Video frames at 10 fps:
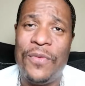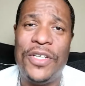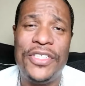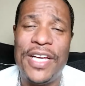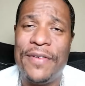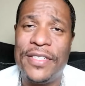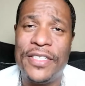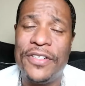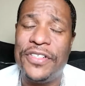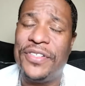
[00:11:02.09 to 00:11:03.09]
once you have the
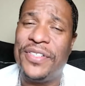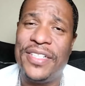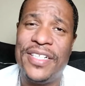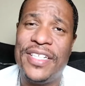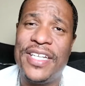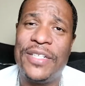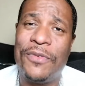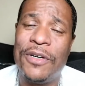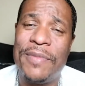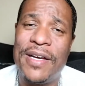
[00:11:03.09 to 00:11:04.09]
surgery, you're good. You have to
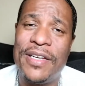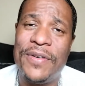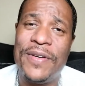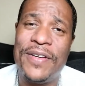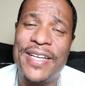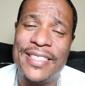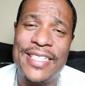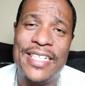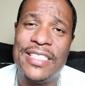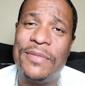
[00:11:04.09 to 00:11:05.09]
worry about doing no
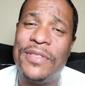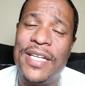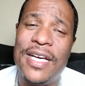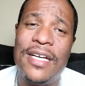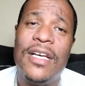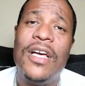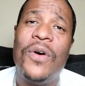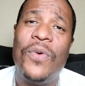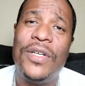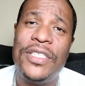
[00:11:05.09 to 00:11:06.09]
exercise no more. Now,
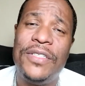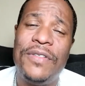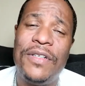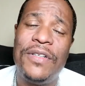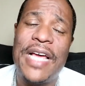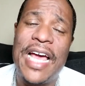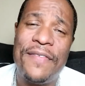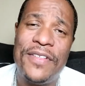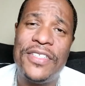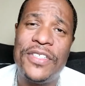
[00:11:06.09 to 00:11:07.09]
once you have
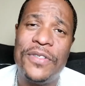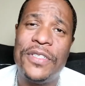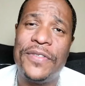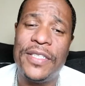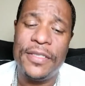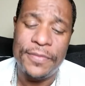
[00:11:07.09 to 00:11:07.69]
the surgery,